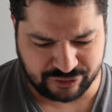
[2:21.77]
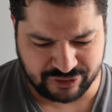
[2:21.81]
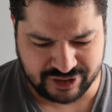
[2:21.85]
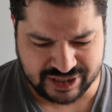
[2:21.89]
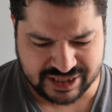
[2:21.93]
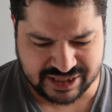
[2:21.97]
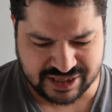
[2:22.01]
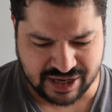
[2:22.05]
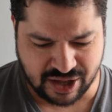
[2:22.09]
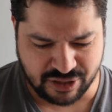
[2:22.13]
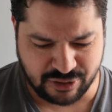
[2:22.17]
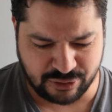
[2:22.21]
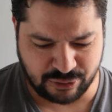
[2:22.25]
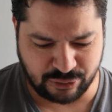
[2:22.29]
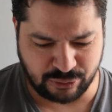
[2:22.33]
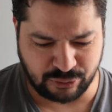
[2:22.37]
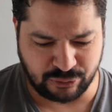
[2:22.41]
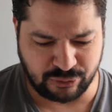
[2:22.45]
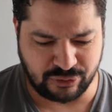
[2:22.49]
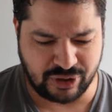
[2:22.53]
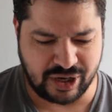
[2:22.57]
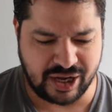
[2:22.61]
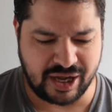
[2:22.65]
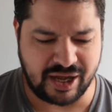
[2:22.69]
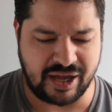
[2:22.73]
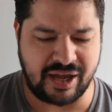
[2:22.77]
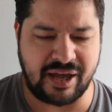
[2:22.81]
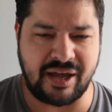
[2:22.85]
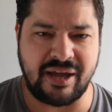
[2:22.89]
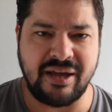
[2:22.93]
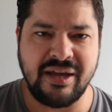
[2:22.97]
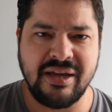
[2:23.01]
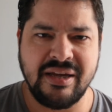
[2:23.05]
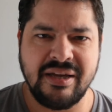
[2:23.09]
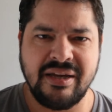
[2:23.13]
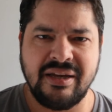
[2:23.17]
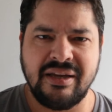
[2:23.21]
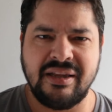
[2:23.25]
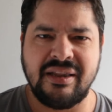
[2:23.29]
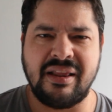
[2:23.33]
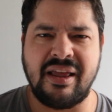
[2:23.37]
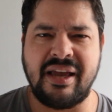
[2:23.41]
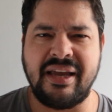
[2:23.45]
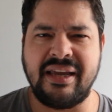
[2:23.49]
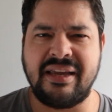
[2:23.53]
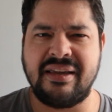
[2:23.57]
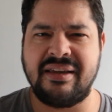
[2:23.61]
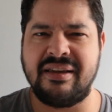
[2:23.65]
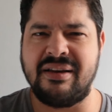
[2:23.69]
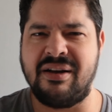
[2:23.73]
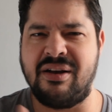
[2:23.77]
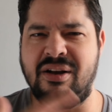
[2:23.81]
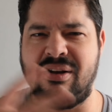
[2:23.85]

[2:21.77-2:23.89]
this other I think